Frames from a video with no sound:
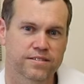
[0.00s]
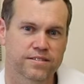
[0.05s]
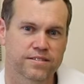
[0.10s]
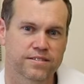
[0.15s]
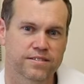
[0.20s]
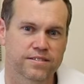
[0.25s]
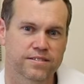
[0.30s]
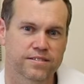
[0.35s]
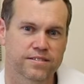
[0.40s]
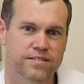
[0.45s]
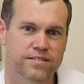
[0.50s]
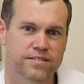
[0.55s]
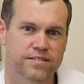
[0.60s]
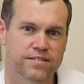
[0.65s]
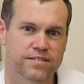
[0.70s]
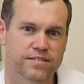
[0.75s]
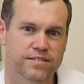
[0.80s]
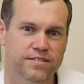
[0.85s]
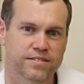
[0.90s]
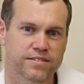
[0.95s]

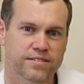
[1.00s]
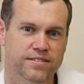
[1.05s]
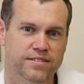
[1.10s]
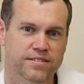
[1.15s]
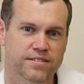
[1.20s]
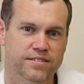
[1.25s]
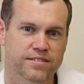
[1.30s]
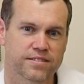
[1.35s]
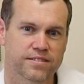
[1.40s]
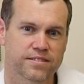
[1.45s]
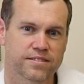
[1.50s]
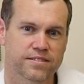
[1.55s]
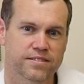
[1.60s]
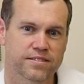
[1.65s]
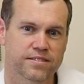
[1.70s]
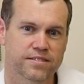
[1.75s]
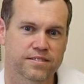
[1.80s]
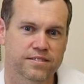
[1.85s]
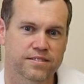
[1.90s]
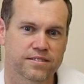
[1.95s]

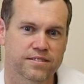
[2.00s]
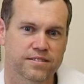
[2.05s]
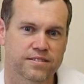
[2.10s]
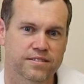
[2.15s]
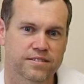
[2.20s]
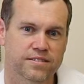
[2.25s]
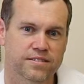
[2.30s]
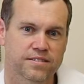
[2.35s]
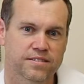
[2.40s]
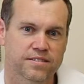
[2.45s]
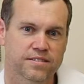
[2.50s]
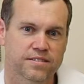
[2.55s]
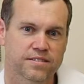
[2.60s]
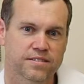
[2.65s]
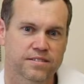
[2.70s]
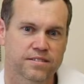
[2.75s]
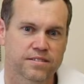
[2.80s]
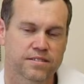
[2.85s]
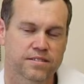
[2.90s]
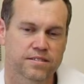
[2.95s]

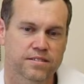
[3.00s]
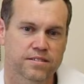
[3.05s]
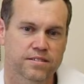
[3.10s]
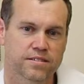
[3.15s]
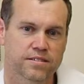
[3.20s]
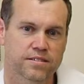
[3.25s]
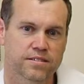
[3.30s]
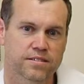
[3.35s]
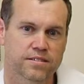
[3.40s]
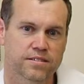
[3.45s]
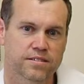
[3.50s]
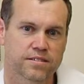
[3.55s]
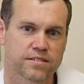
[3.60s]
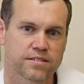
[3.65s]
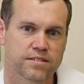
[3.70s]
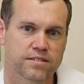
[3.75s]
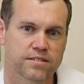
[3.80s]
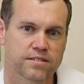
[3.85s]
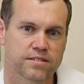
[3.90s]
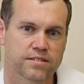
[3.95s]

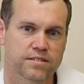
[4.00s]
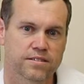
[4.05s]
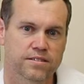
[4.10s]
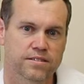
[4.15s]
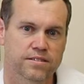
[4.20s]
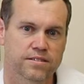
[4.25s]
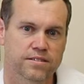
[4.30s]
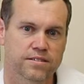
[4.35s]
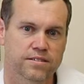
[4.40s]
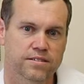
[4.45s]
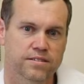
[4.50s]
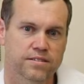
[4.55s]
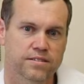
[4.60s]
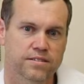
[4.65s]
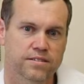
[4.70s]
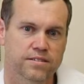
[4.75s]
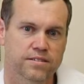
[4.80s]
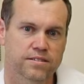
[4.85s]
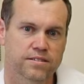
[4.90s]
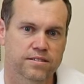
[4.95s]

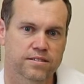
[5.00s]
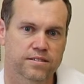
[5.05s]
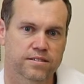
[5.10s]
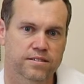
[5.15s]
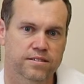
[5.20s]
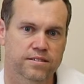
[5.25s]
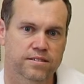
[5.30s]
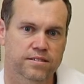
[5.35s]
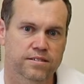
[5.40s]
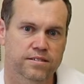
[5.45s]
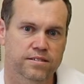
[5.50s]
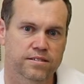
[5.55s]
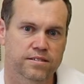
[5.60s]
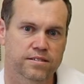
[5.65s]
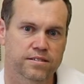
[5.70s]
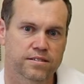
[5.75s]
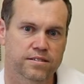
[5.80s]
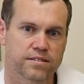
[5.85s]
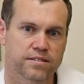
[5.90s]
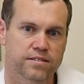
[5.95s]

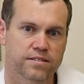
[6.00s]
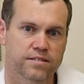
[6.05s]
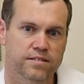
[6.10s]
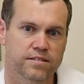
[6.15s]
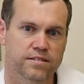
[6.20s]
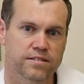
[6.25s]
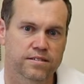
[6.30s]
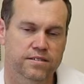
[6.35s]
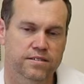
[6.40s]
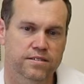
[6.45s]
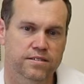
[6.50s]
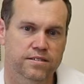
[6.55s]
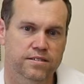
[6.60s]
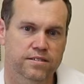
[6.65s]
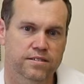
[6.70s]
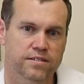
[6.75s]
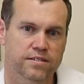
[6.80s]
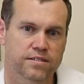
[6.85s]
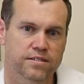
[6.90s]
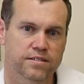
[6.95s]

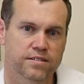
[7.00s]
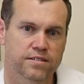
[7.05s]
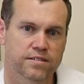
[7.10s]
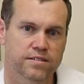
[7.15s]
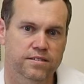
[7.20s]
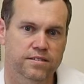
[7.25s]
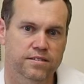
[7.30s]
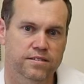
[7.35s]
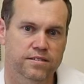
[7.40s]
(not speaking)